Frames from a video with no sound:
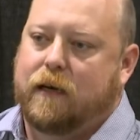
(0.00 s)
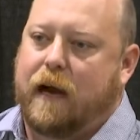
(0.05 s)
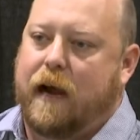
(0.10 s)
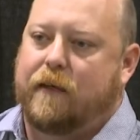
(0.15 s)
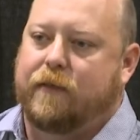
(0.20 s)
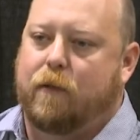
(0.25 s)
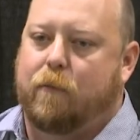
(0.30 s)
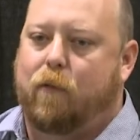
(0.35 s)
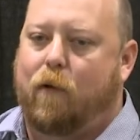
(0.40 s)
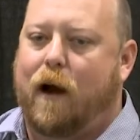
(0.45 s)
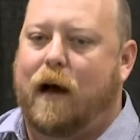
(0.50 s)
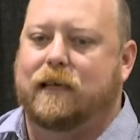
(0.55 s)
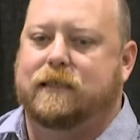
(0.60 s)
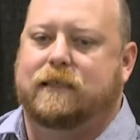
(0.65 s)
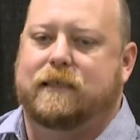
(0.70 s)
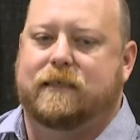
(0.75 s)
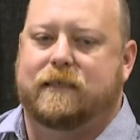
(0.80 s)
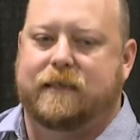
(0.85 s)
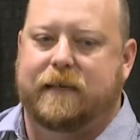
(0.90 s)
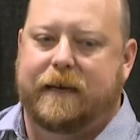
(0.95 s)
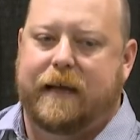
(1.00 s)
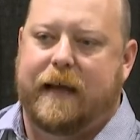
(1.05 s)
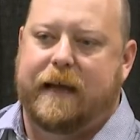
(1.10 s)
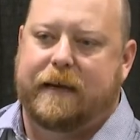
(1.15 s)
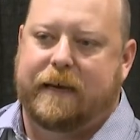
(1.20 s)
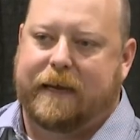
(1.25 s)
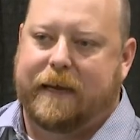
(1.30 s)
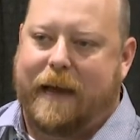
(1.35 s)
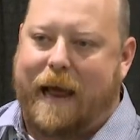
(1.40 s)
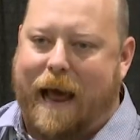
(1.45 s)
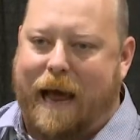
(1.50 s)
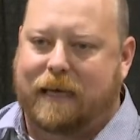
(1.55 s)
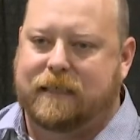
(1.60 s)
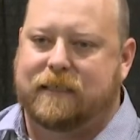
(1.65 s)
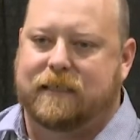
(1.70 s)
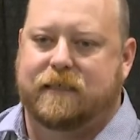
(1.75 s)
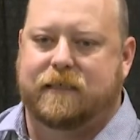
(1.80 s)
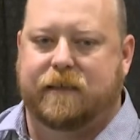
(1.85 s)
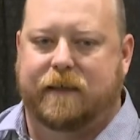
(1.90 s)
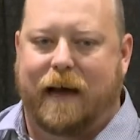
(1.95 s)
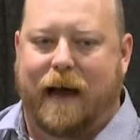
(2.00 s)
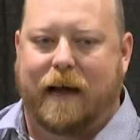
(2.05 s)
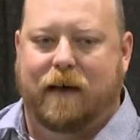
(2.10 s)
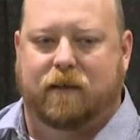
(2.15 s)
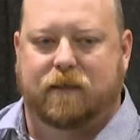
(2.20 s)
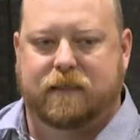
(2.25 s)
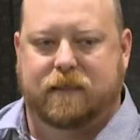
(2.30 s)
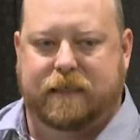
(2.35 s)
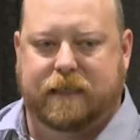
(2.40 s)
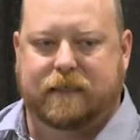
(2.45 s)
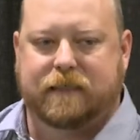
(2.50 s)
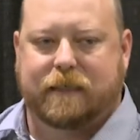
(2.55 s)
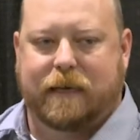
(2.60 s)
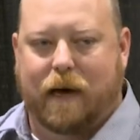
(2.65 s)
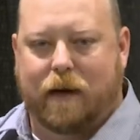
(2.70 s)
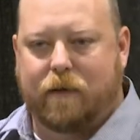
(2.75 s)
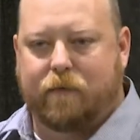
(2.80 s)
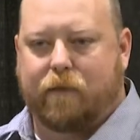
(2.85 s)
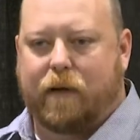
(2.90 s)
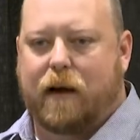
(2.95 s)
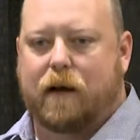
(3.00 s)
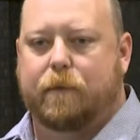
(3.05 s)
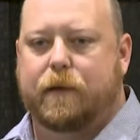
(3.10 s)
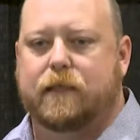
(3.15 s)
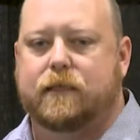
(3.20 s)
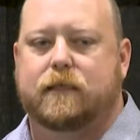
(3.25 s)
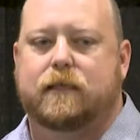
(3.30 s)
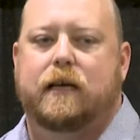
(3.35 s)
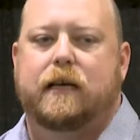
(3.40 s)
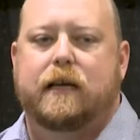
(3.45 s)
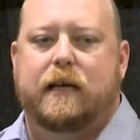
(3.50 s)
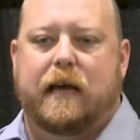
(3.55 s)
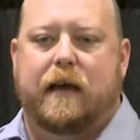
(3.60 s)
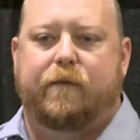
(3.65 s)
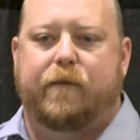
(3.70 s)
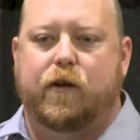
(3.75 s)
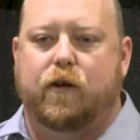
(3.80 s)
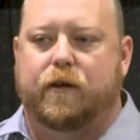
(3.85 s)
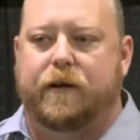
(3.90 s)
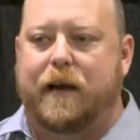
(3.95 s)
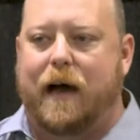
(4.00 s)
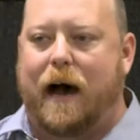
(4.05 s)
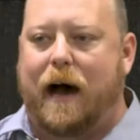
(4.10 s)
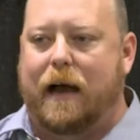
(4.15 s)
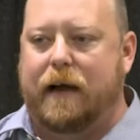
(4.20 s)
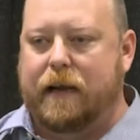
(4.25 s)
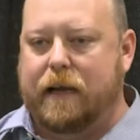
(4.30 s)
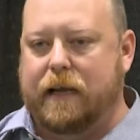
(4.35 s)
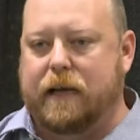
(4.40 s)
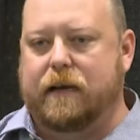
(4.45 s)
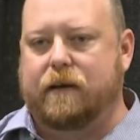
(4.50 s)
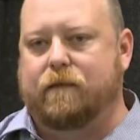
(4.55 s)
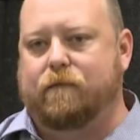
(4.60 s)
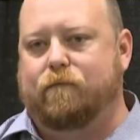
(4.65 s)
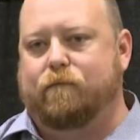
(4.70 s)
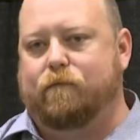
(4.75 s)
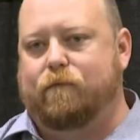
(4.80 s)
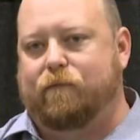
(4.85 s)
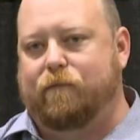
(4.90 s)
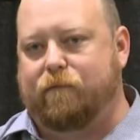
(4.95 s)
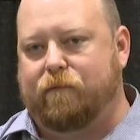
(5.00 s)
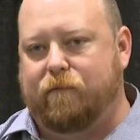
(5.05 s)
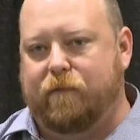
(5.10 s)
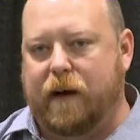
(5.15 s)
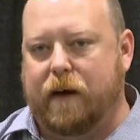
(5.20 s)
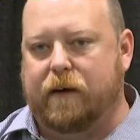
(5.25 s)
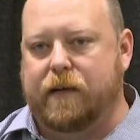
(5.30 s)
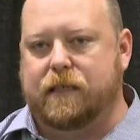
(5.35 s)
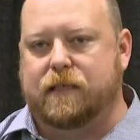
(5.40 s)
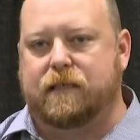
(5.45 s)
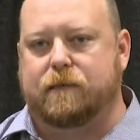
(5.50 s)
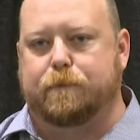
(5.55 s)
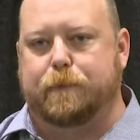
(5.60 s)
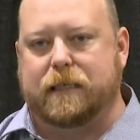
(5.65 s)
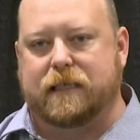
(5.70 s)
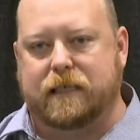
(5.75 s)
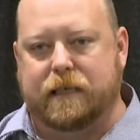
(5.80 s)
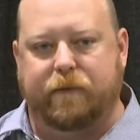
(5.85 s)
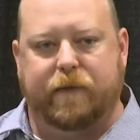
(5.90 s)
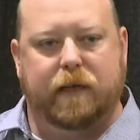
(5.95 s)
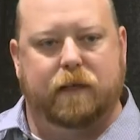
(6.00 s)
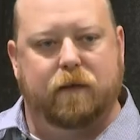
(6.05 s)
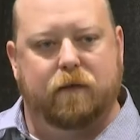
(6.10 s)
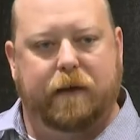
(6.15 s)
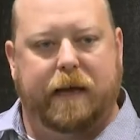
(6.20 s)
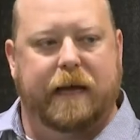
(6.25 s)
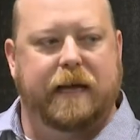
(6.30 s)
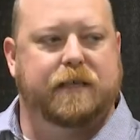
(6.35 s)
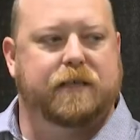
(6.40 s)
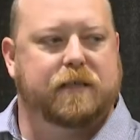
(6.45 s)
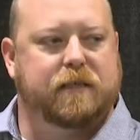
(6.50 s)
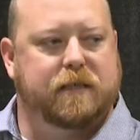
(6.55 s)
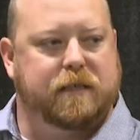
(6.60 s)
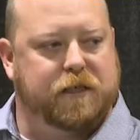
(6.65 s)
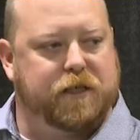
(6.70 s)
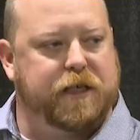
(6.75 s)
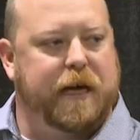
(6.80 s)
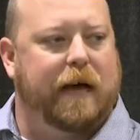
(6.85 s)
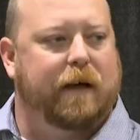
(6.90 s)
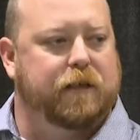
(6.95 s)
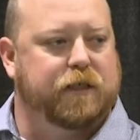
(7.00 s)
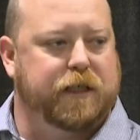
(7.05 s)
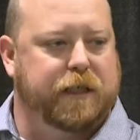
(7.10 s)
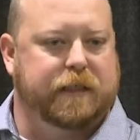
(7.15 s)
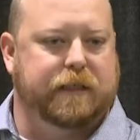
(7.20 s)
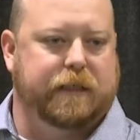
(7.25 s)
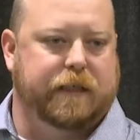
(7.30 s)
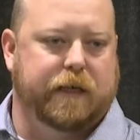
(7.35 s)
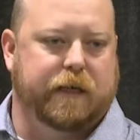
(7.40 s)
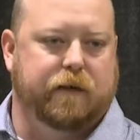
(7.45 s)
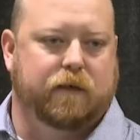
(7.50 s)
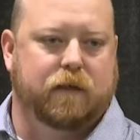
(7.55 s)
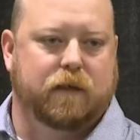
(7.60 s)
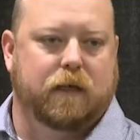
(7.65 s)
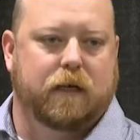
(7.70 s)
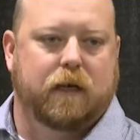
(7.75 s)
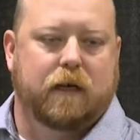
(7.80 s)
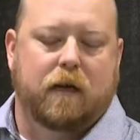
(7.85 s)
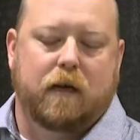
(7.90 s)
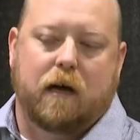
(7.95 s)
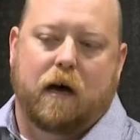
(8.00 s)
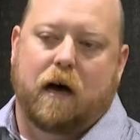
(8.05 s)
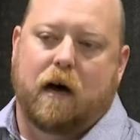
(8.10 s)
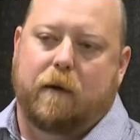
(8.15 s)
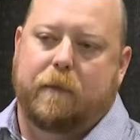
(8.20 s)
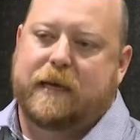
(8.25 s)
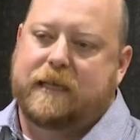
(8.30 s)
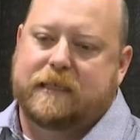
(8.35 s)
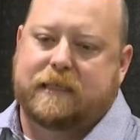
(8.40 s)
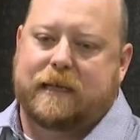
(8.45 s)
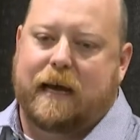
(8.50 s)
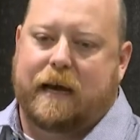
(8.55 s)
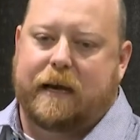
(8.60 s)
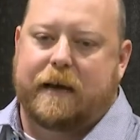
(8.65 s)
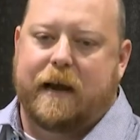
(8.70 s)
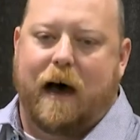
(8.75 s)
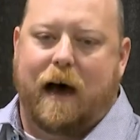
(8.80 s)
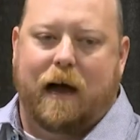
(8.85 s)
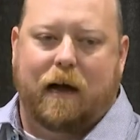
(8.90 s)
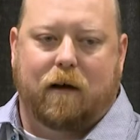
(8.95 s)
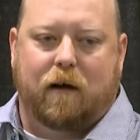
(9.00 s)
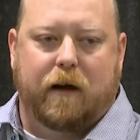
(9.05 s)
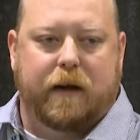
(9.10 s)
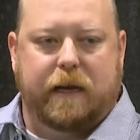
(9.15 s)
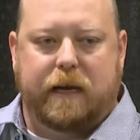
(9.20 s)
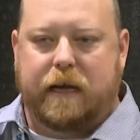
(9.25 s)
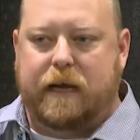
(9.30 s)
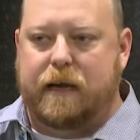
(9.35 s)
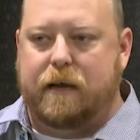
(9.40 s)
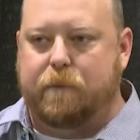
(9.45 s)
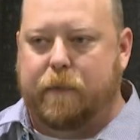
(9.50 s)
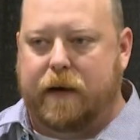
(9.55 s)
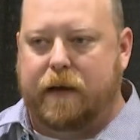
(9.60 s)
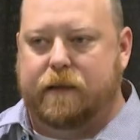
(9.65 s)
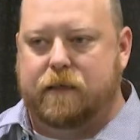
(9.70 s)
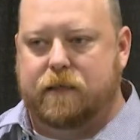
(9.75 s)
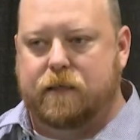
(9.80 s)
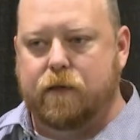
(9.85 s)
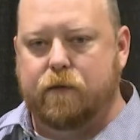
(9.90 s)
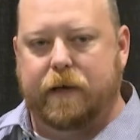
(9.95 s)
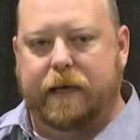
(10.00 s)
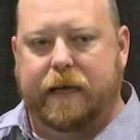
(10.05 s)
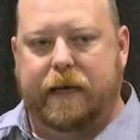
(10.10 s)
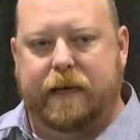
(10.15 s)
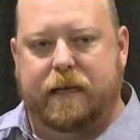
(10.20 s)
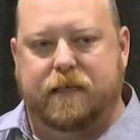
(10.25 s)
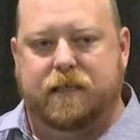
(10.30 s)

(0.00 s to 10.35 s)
And the process today to get access to the IL6 cloud environments, if you're not in very specific locations, is challenging to do. And it's not a knock on anybody that's doing it.